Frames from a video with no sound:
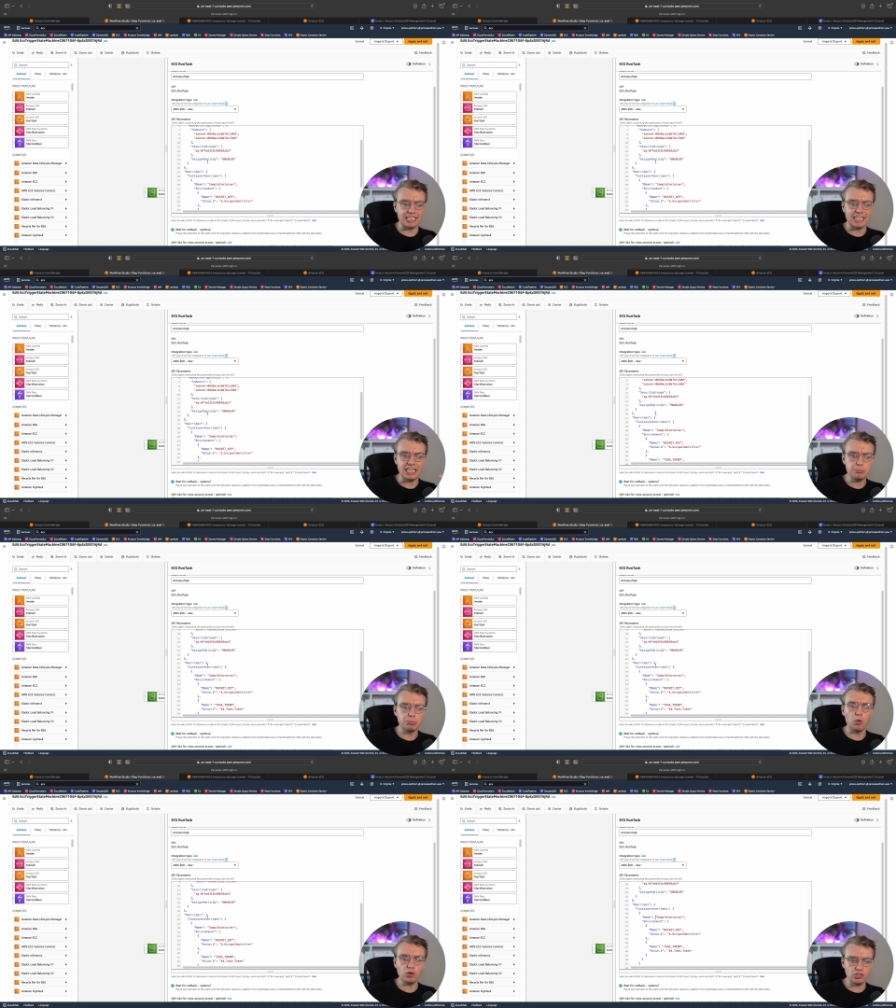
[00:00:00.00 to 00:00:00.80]
And then
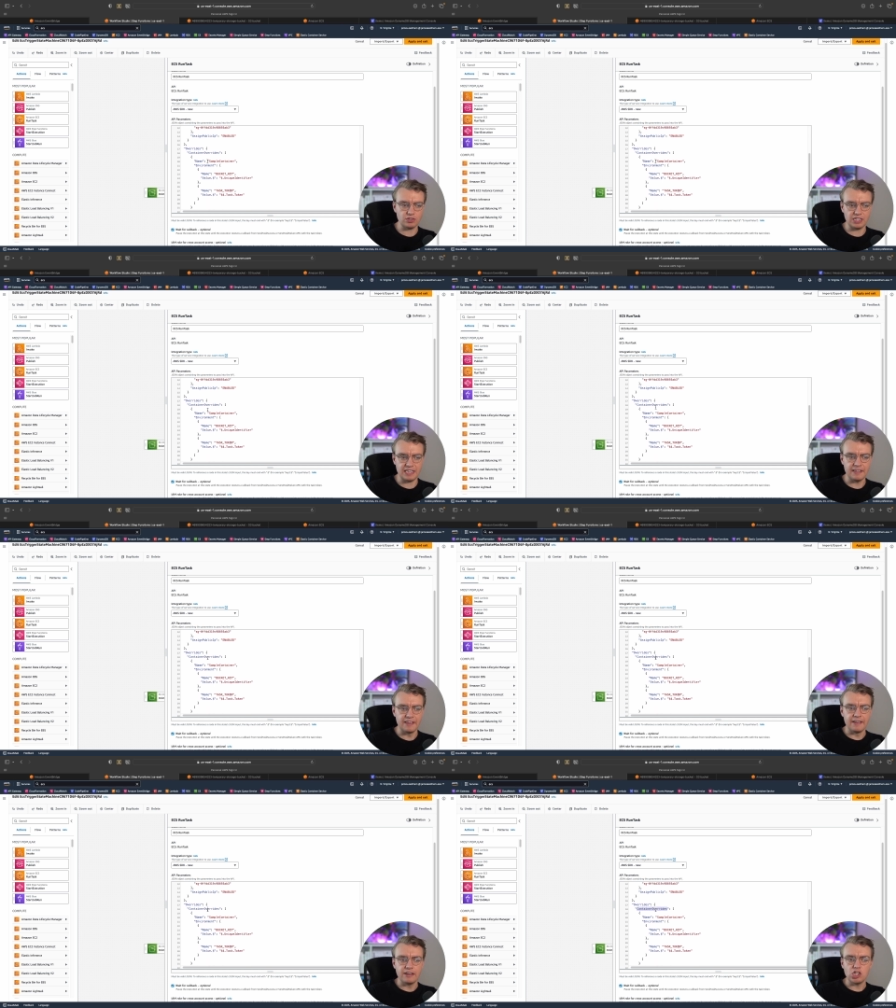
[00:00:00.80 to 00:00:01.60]
importantly,
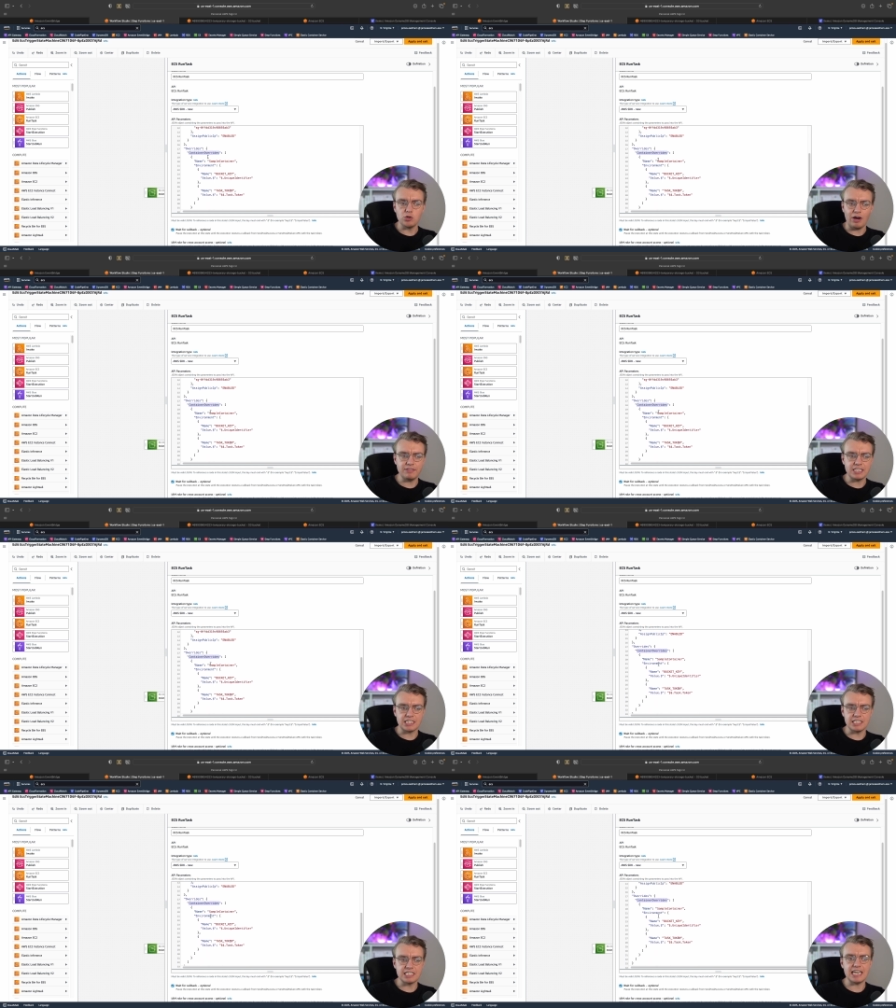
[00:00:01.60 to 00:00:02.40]
you have this
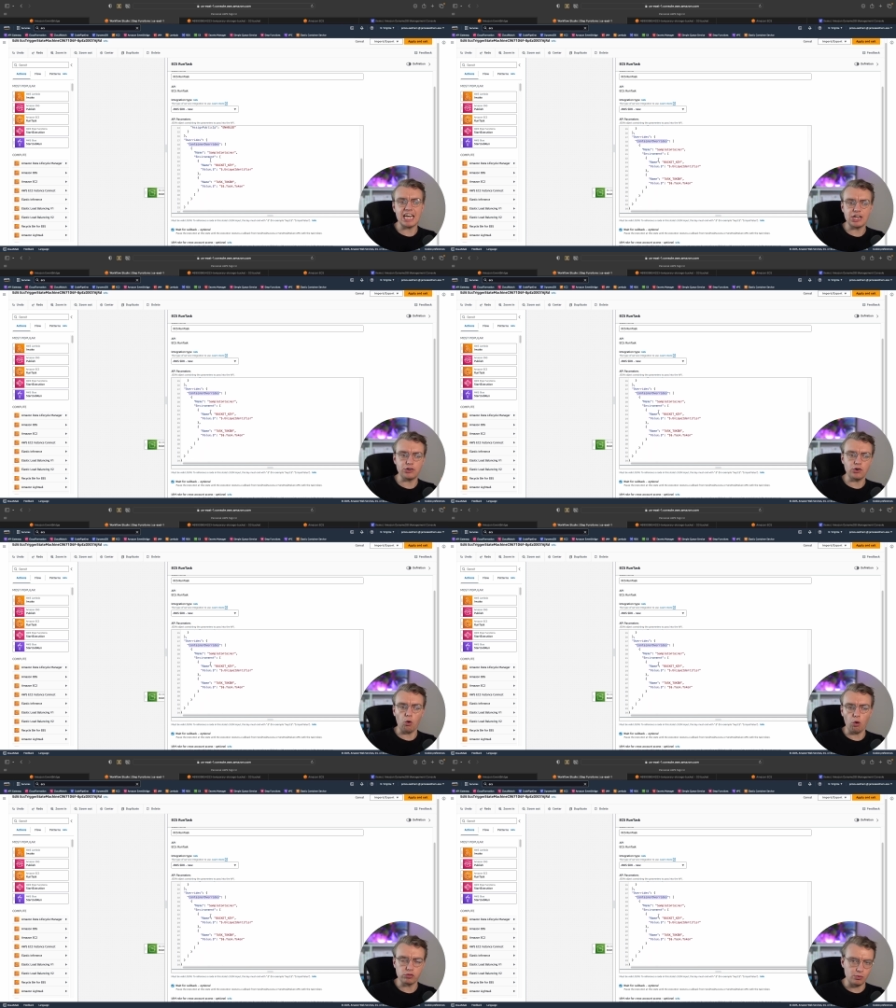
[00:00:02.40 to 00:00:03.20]
container
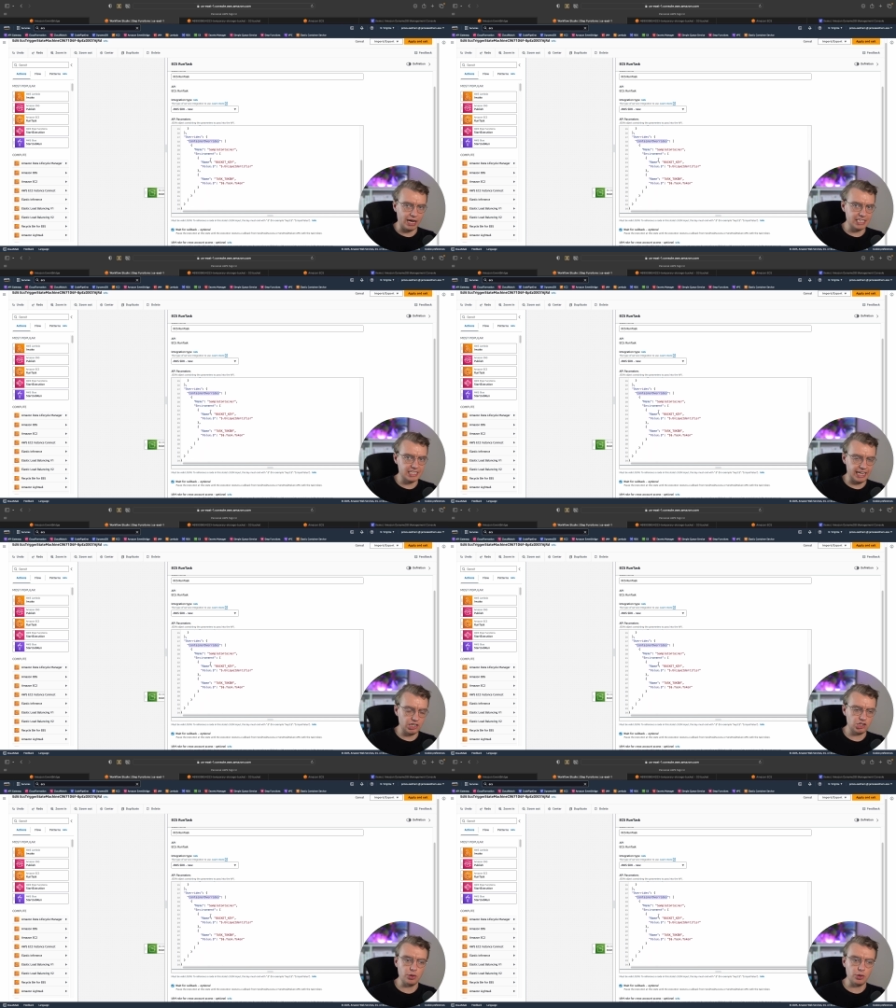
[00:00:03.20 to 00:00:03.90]
override section.